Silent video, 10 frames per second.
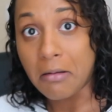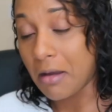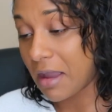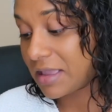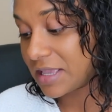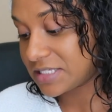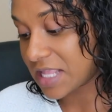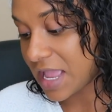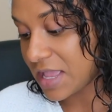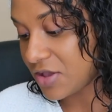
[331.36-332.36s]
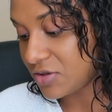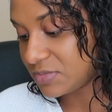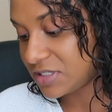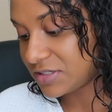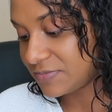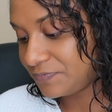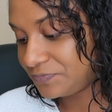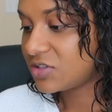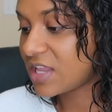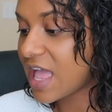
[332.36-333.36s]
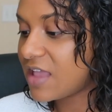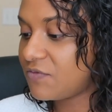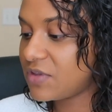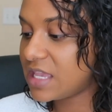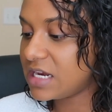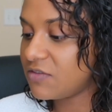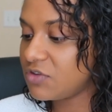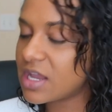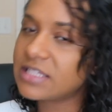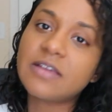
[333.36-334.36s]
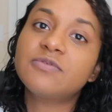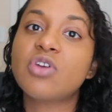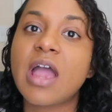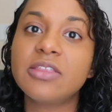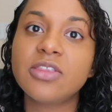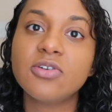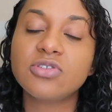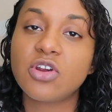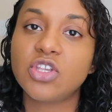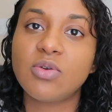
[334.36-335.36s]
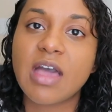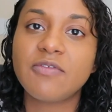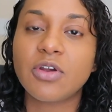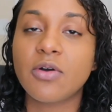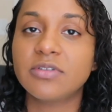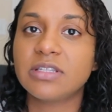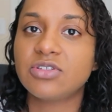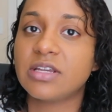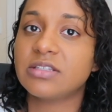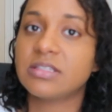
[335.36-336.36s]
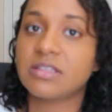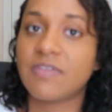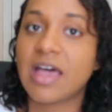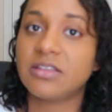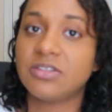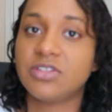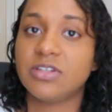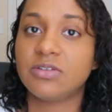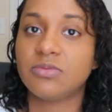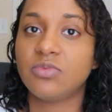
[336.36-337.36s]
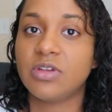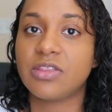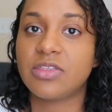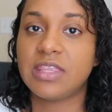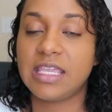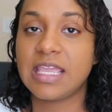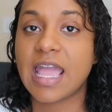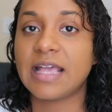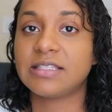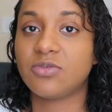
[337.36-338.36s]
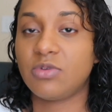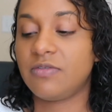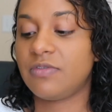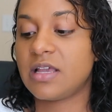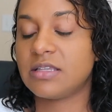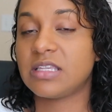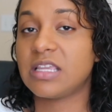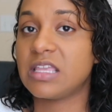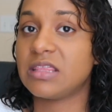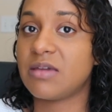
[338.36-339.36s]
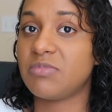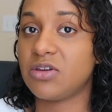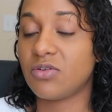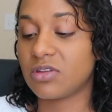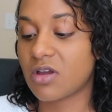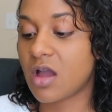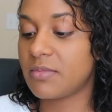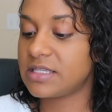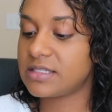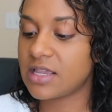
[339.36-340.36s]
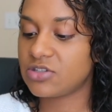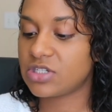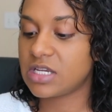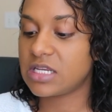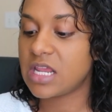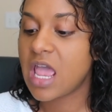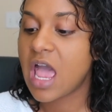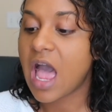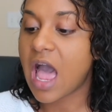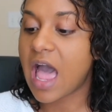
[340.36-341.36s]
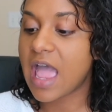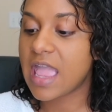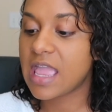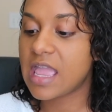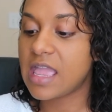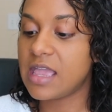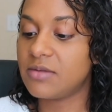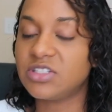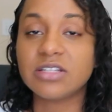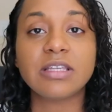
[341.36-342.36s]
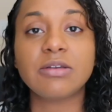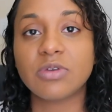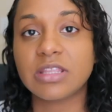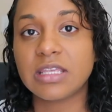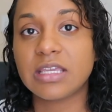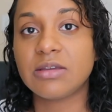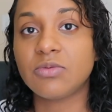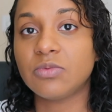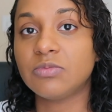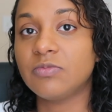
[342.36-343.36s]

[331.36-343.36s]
I guess that helps. So yeah, if any of you guys have tried those or you have your own suggestions of how to deal with the acid reflux, again, let me know in the comment section. I am dealing with it